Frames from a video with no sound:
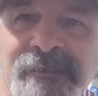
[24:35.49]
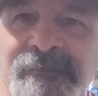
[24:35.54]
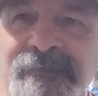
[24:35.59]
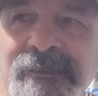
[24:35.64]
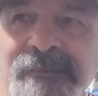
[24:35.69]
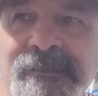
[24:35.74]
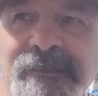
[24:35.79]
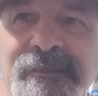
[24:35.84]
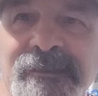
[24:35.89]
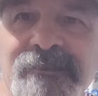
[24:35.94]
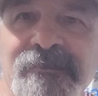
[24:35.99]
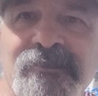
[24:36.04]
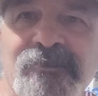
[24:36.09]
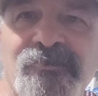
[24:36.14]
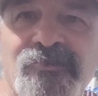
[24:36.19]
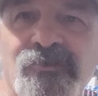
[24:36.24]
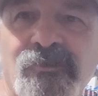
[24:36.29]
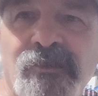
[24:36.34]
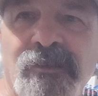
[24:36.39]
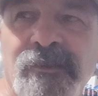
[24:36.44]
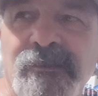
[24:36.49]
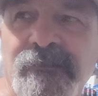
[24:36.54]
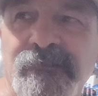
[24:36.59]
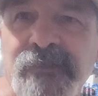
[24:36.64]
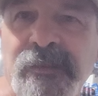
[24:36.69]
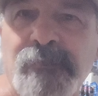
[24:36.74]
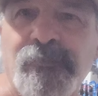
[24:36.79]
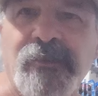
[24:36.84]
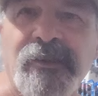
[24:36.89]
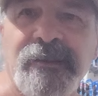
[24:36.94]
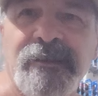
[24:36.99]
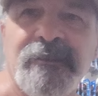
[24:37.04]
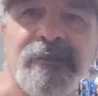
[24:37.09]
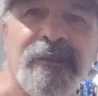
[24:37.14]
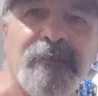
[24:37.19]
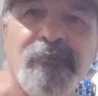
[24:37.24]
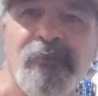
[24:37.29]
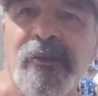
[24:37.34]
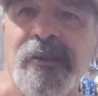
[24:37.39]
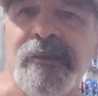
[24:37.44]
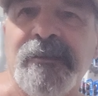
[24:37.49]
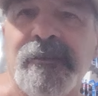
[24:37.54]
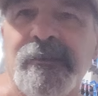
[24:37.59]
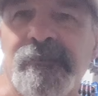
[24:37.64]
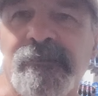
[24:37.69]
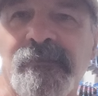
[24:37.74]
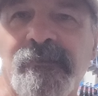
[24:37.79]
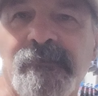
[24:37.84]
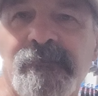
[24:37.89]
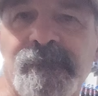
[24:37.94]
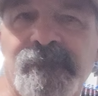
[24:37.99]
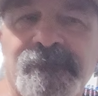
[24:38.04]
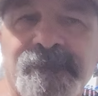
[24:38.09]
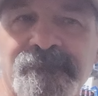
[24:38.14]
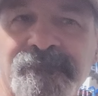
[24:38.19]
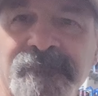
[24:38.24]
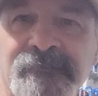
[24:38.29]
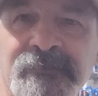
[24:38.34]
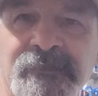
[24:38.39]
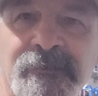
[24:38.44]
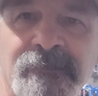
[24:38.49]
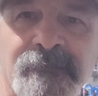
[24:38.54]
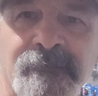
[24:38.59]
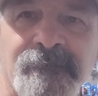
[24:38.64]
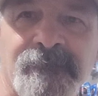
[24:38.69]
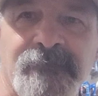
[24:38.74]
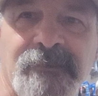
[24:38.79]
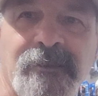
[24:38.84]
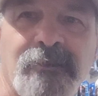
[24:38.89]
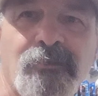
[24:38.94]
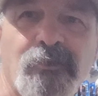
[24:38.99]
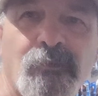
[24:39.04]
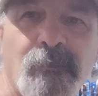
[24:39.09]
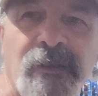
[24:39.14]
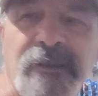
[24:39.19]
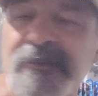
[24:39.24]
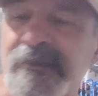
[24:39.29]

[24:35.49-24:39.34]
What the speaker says: Let the kids enjoy it. If they break it, they break it, Go buy